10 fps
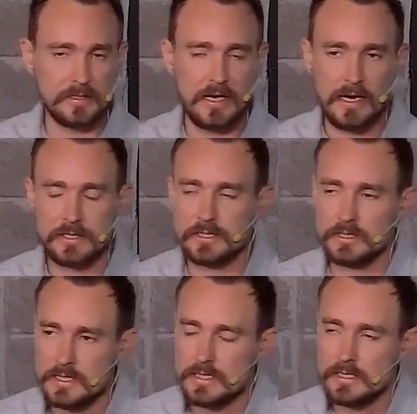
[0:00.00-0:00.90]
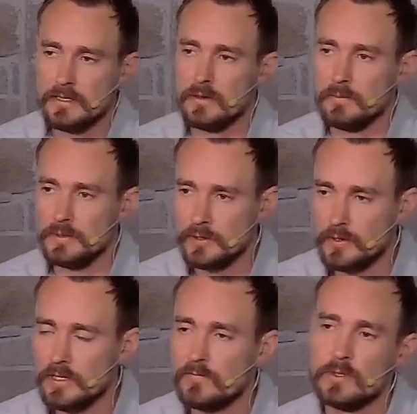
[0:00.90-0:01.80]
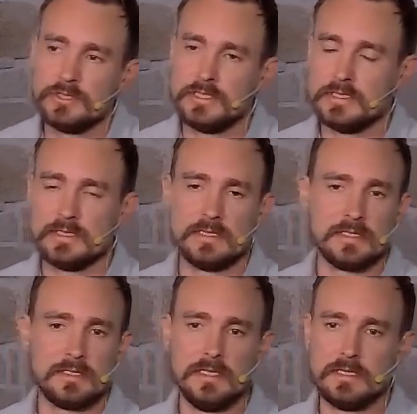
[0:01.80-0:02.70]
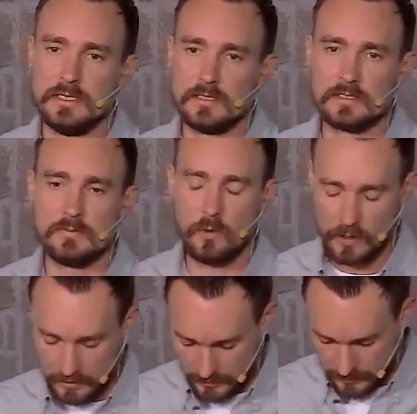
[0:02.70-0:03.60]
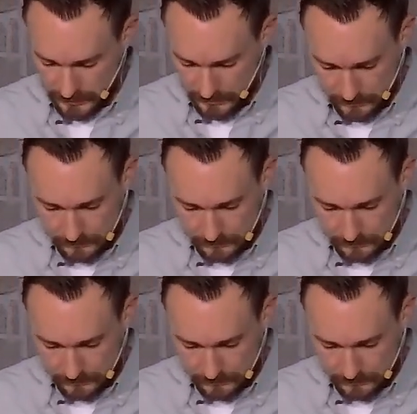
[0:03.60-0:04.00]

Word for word: to actually see the beauty of what Jesus is teaching us more clearly.